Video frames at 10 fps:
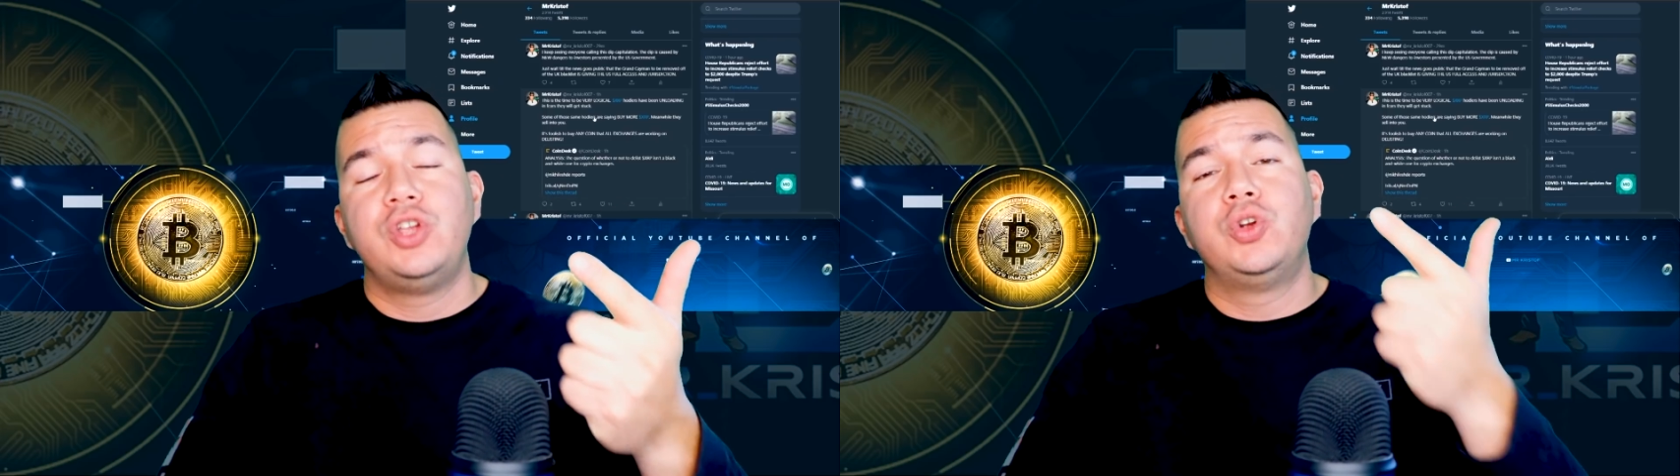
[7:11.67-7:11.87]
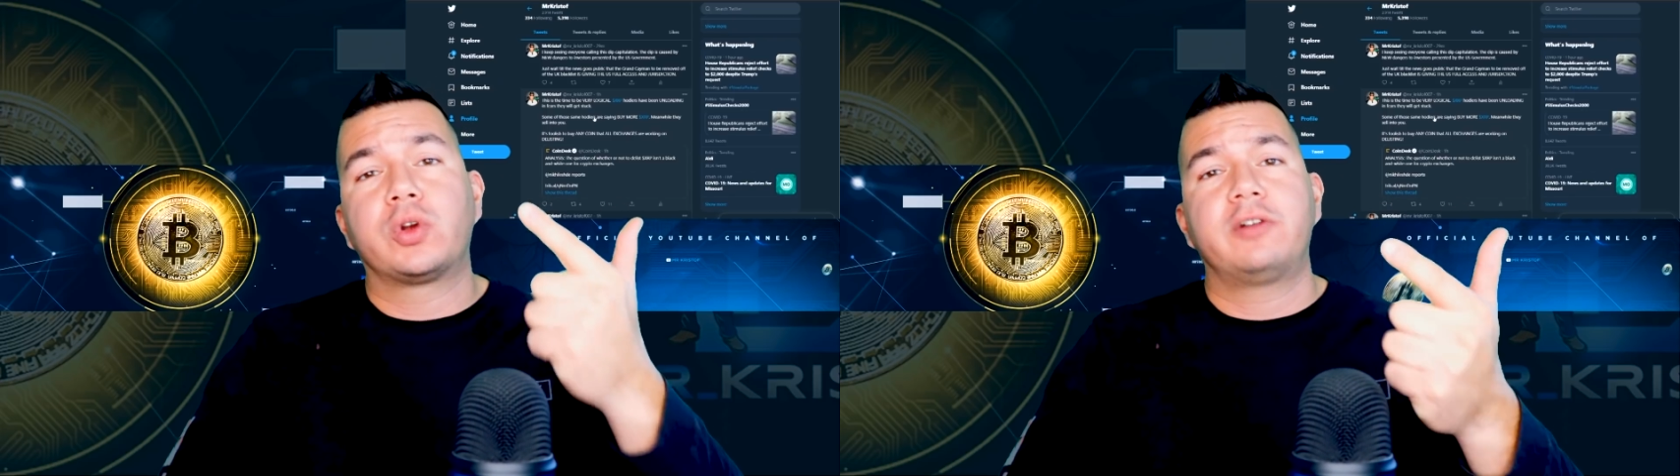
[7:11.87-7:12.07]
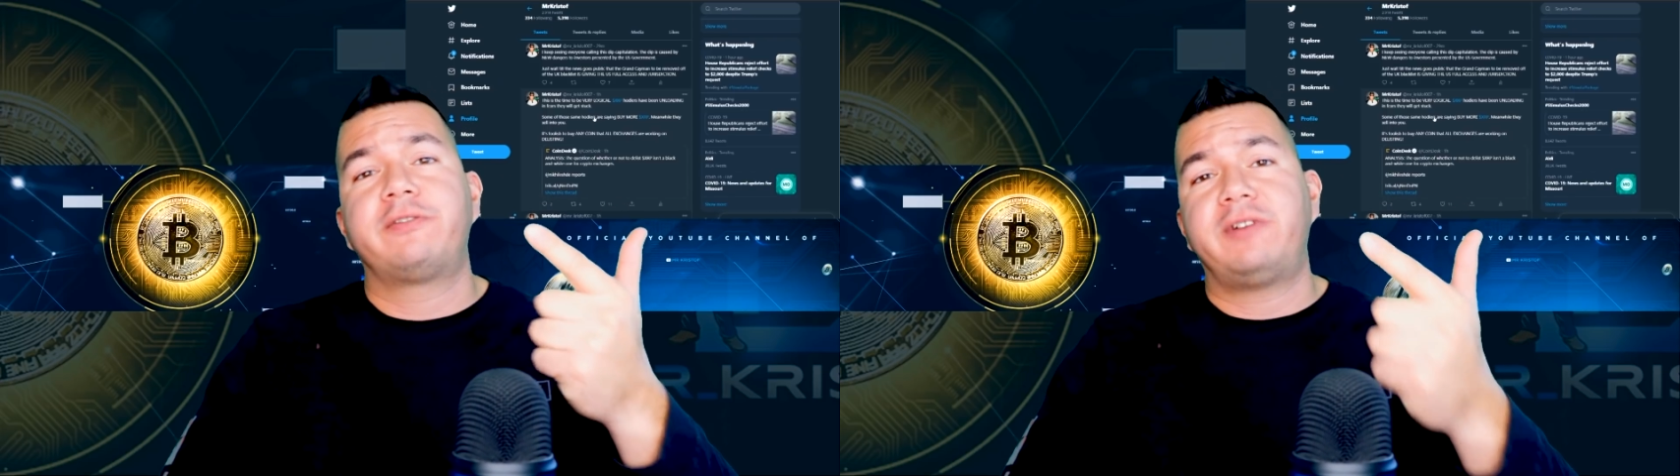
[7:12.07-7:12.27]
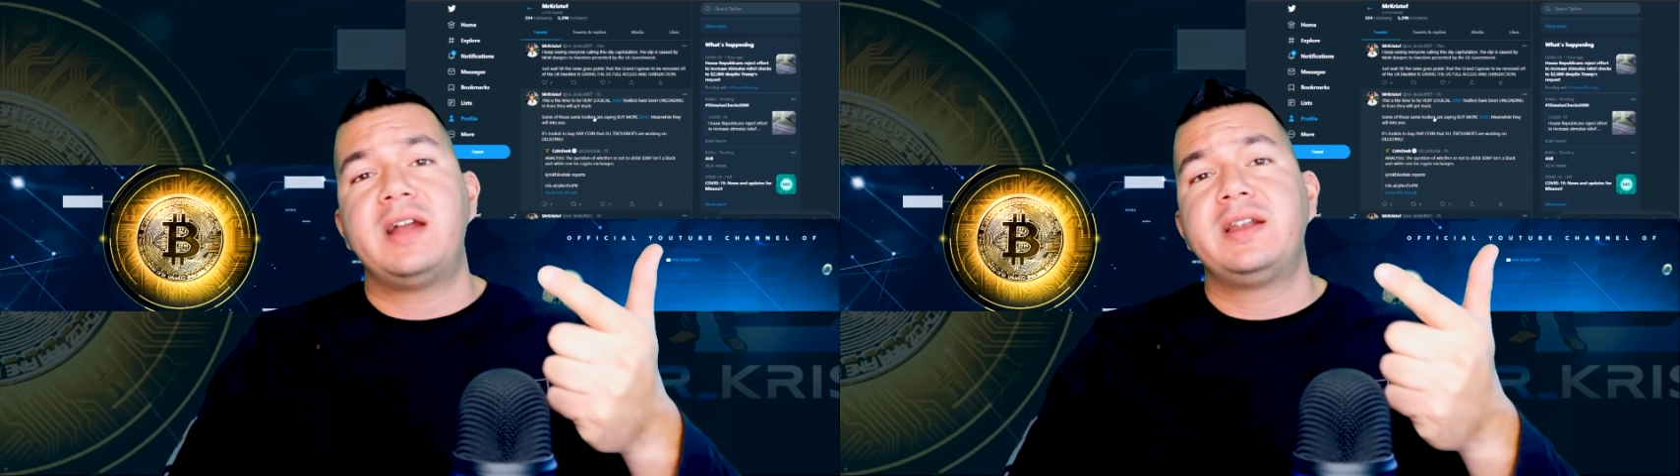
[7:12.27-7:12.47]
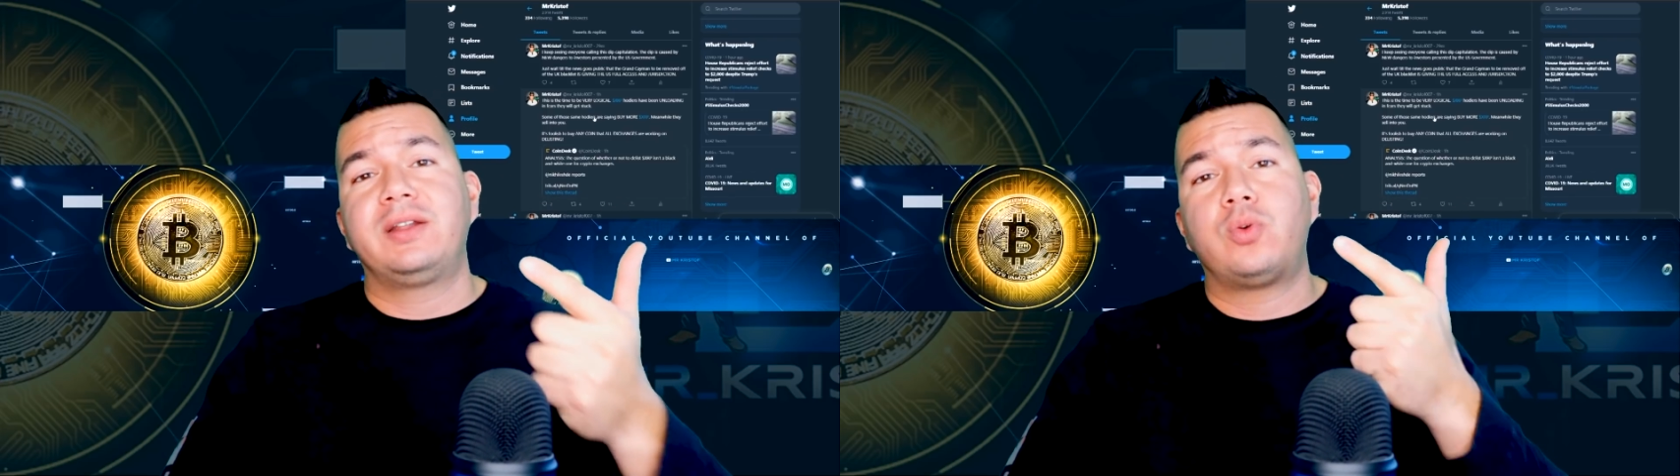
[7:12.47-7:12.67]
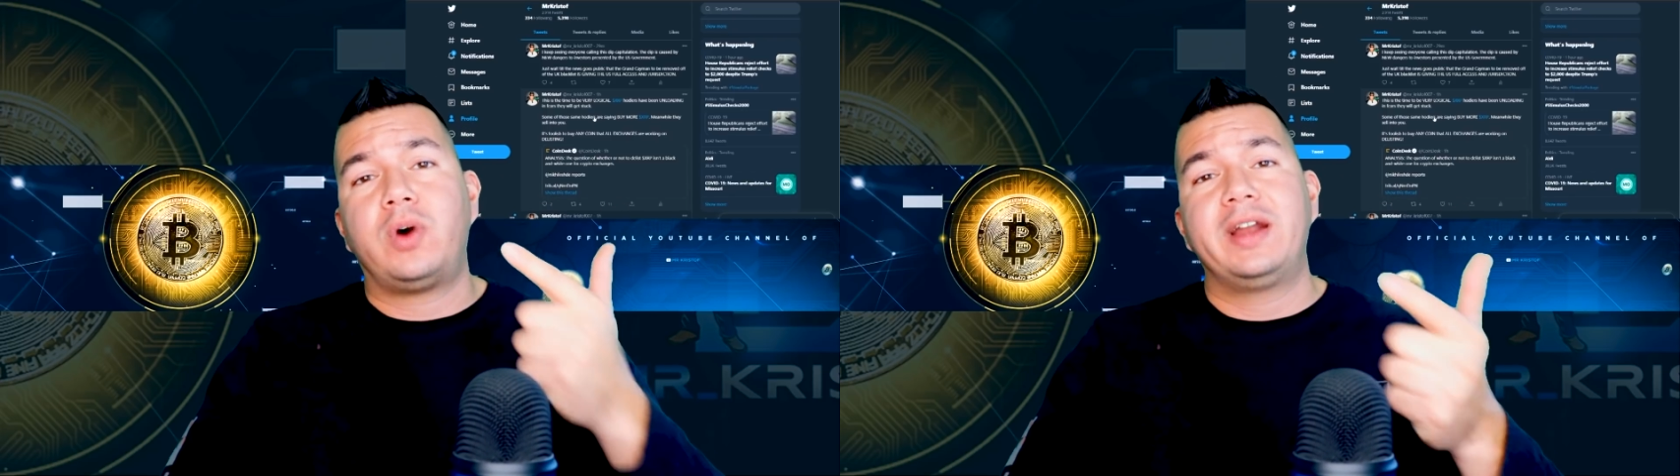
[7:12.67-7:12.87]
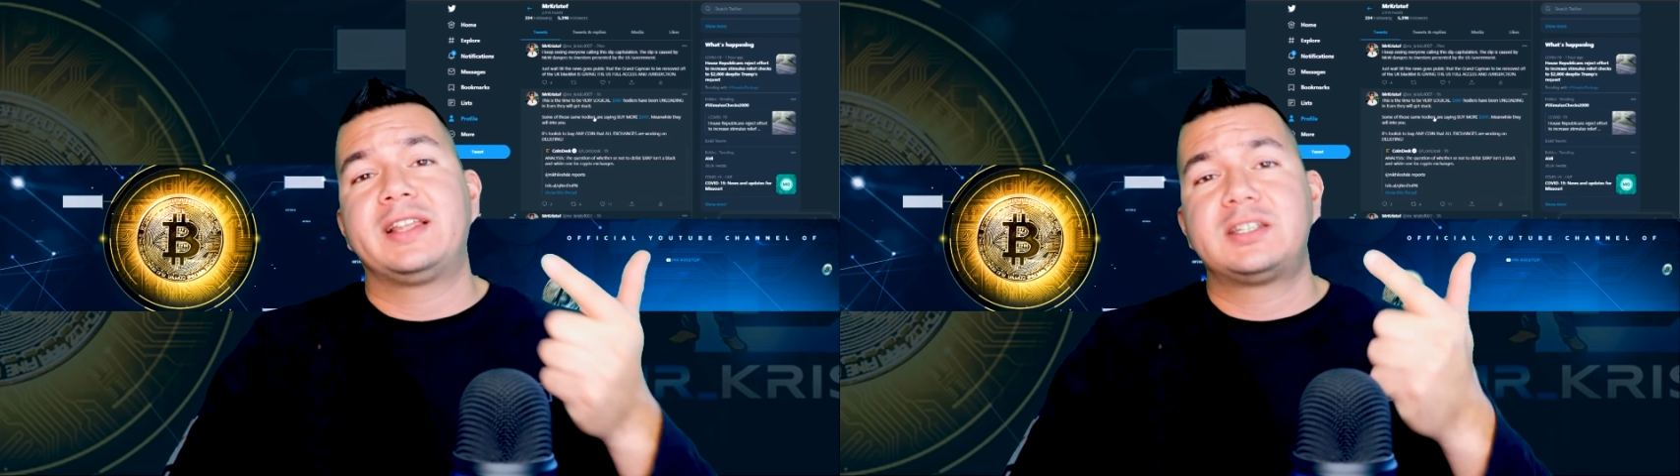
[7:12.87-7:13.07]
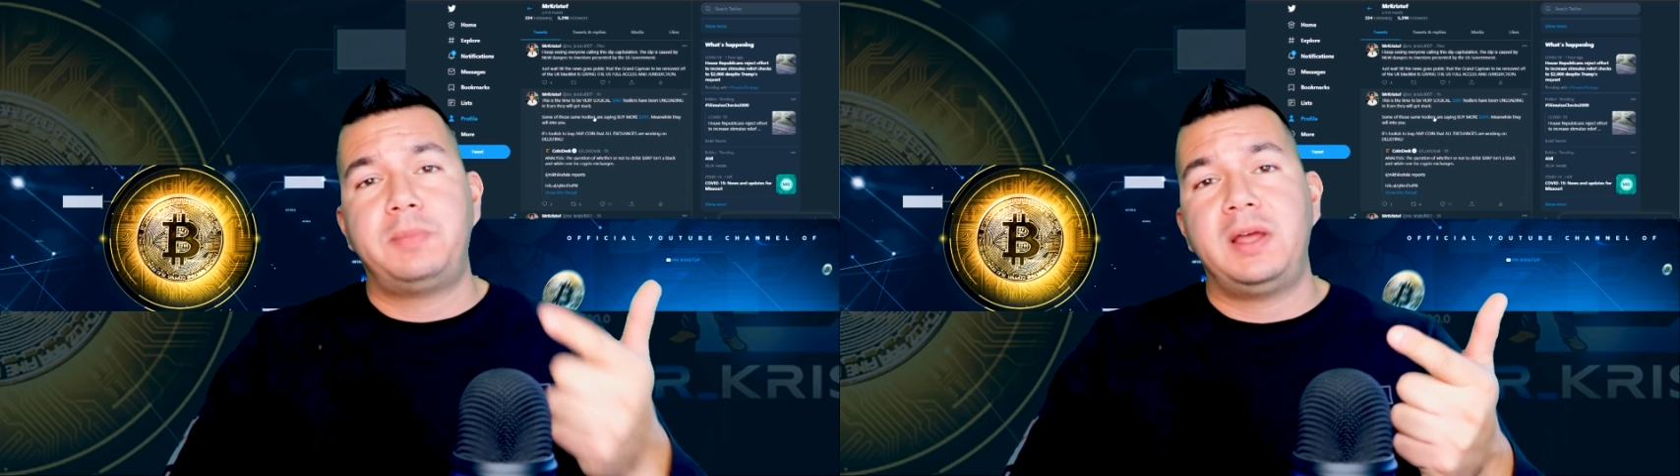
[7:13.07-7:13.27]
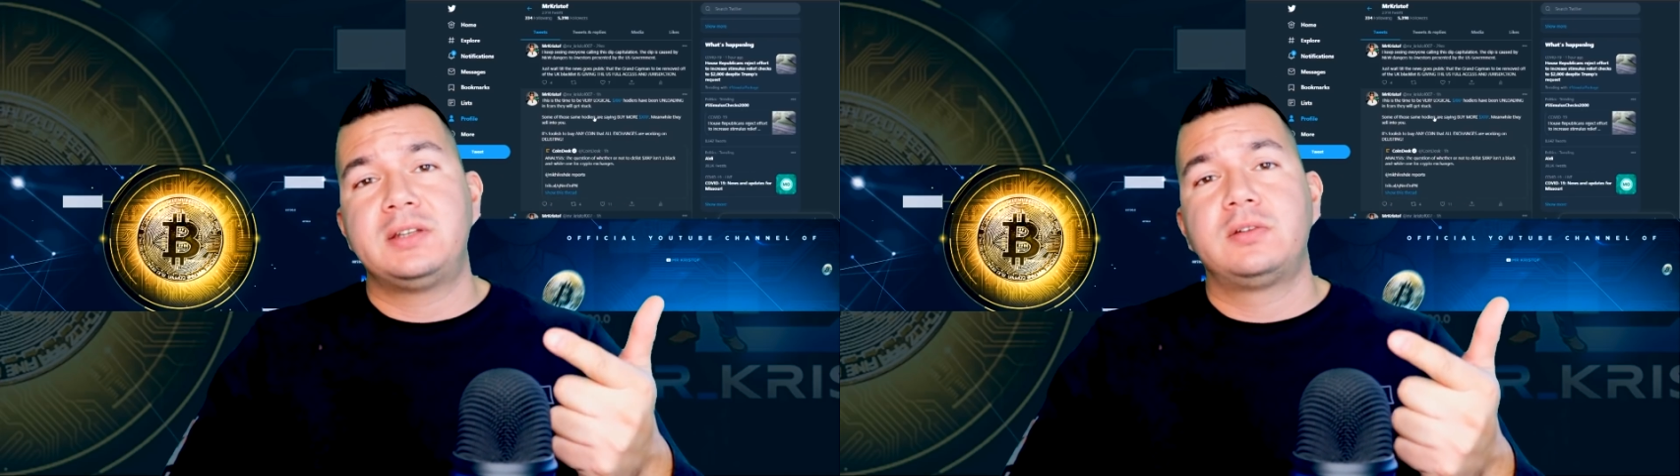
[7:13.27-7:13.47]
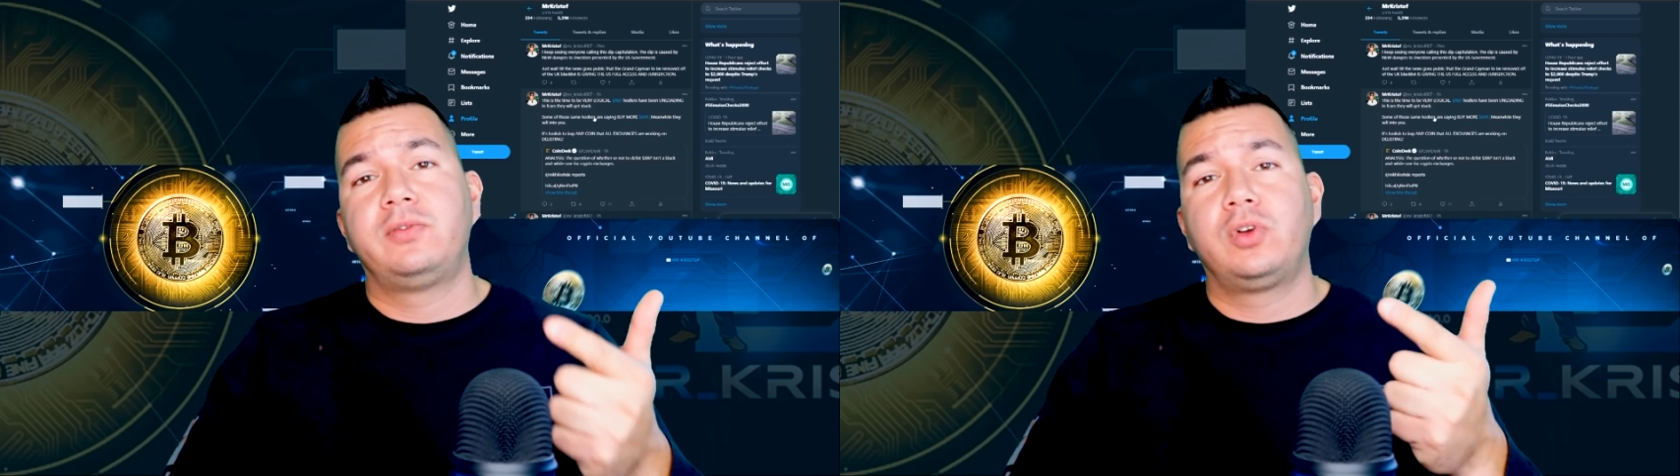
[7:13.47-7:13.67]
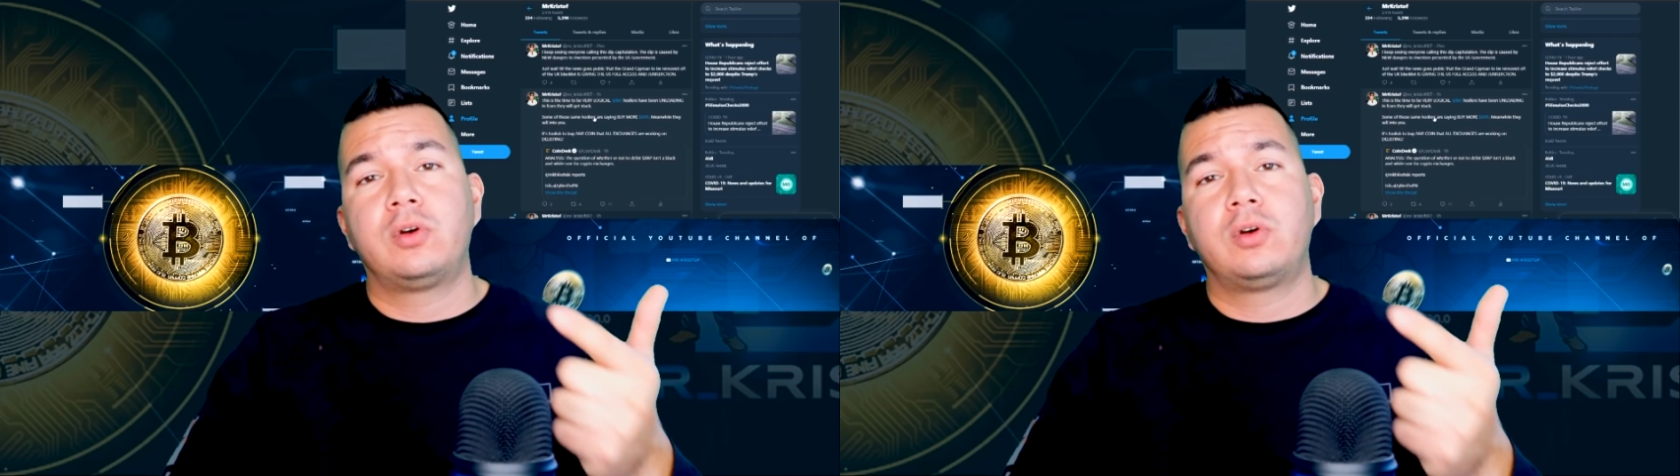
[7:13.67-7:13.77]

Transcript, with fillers: you're going to find it quite expensive to